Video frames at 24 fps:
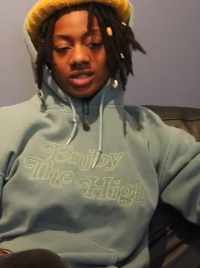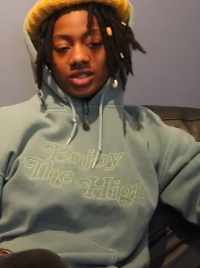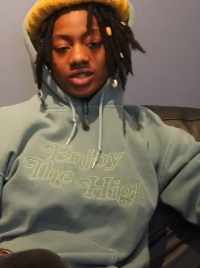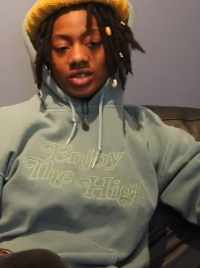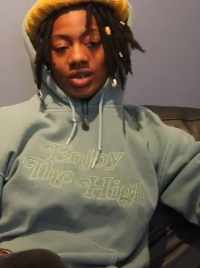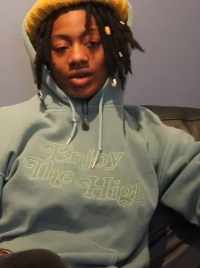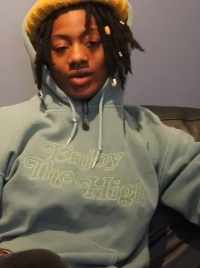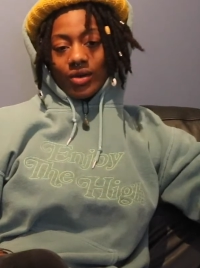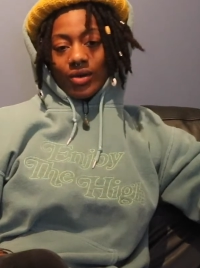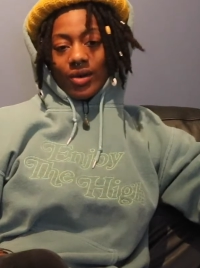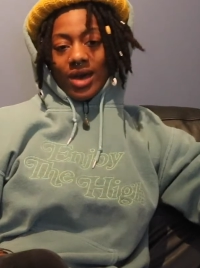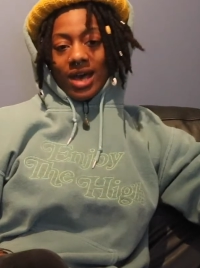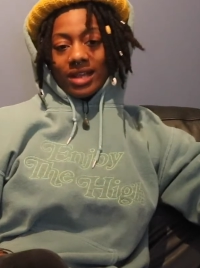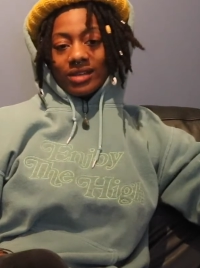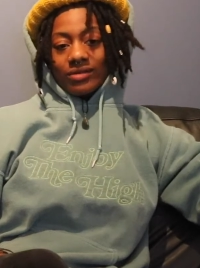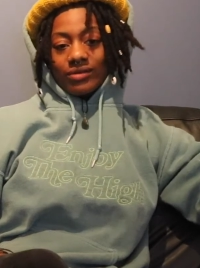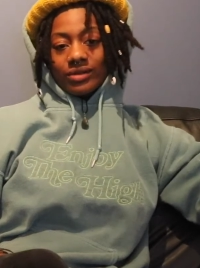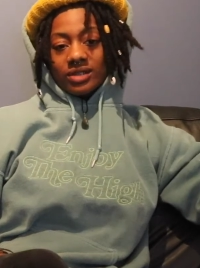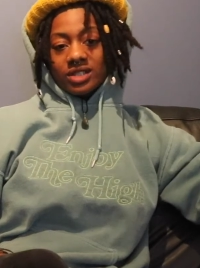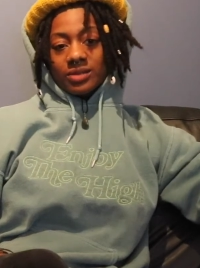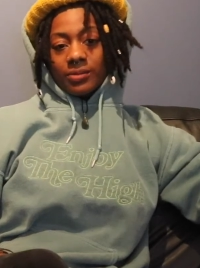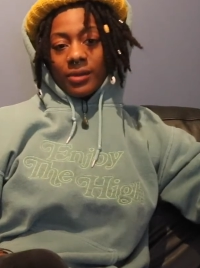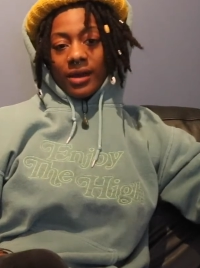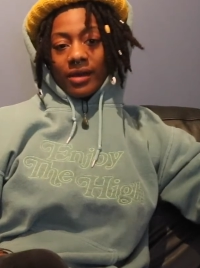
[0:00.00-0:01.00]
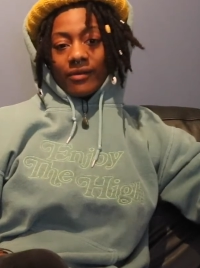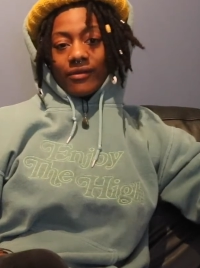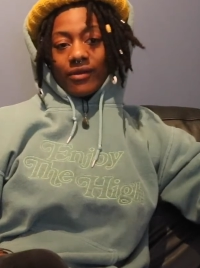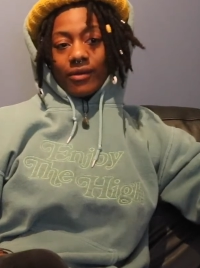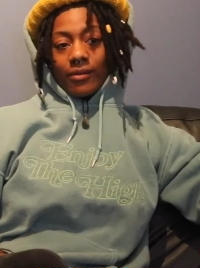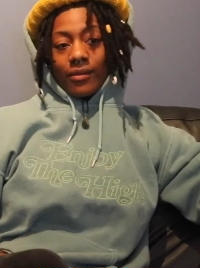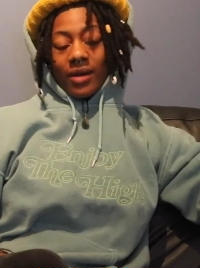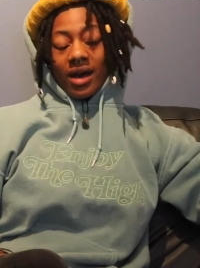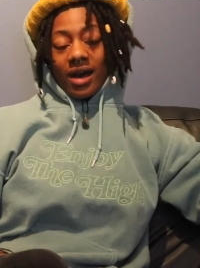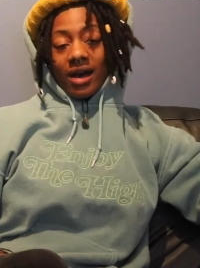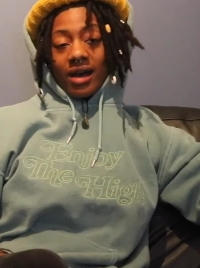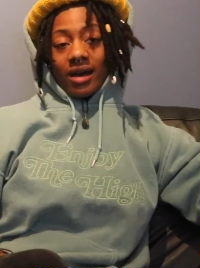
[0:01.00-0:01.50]
So out of respect for
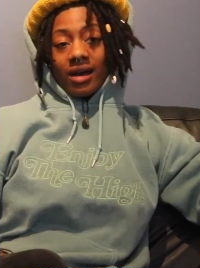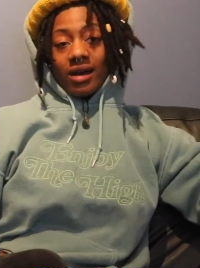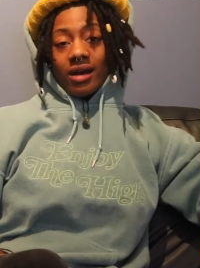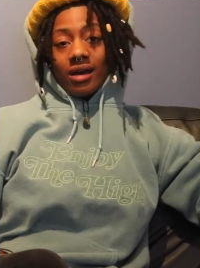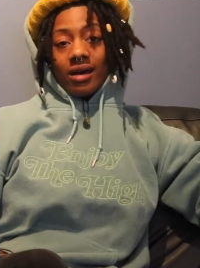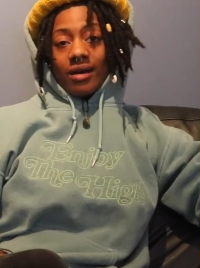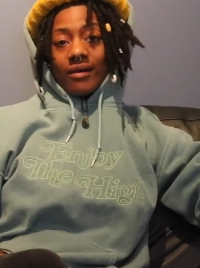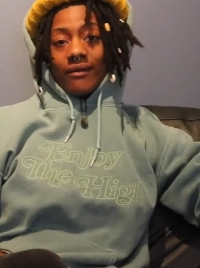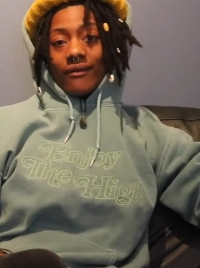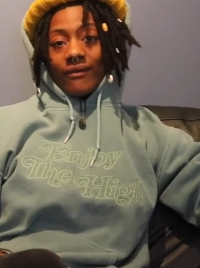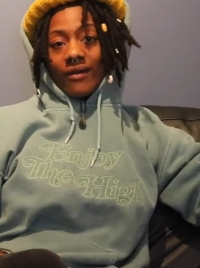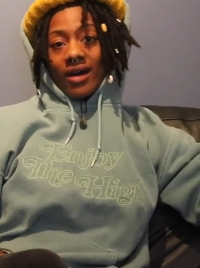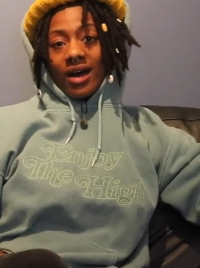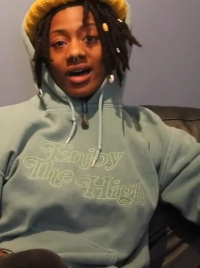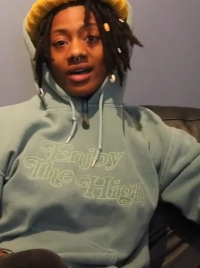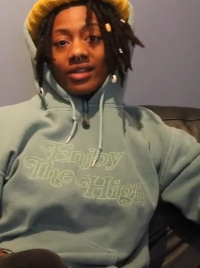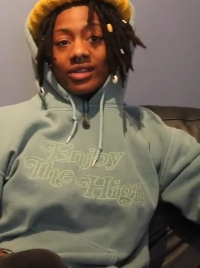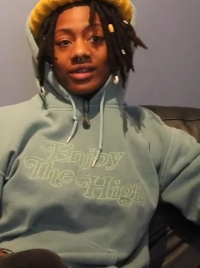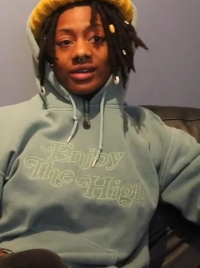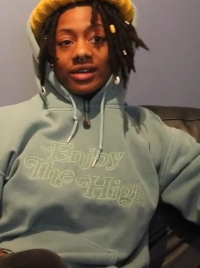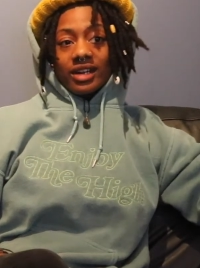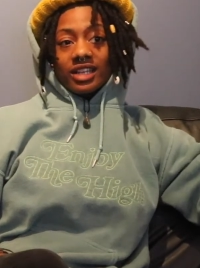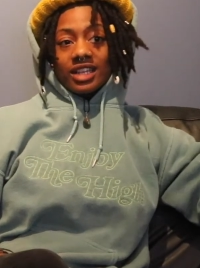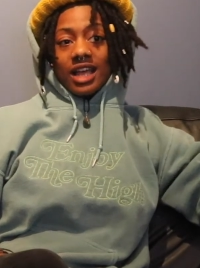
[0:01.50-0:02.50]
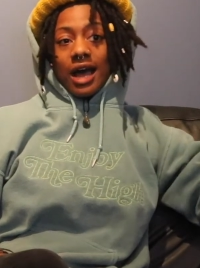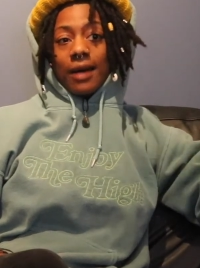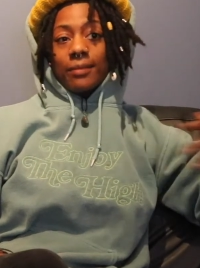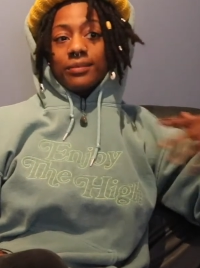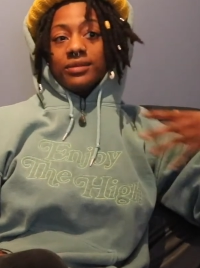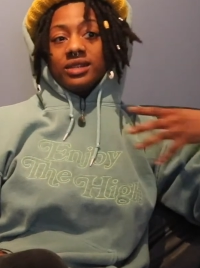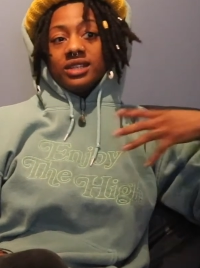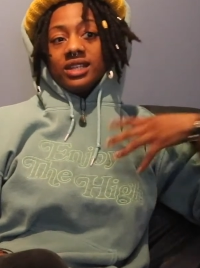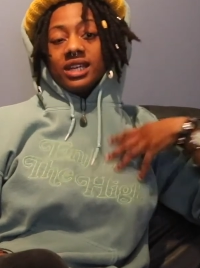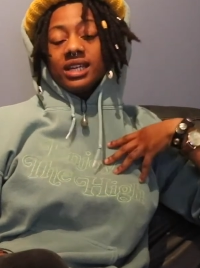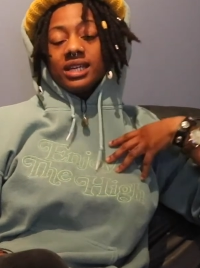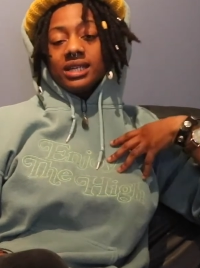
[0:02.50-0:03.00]
my father, and I'm
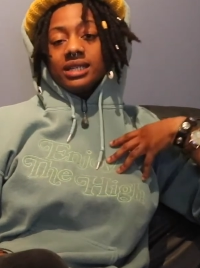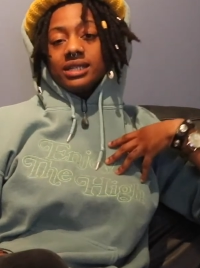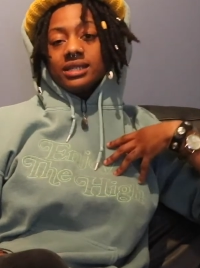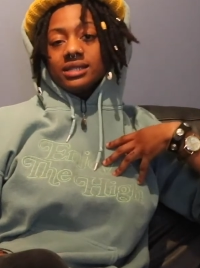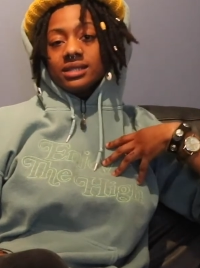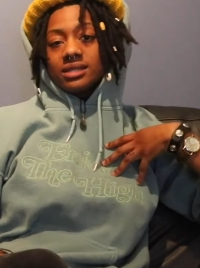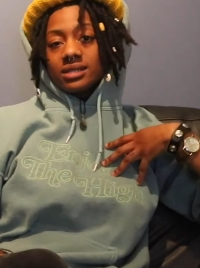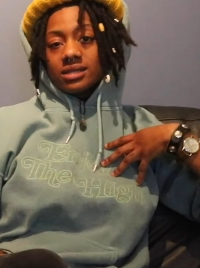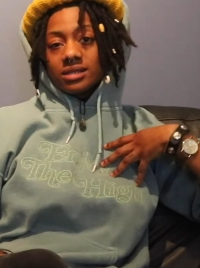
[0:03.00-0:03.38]
D,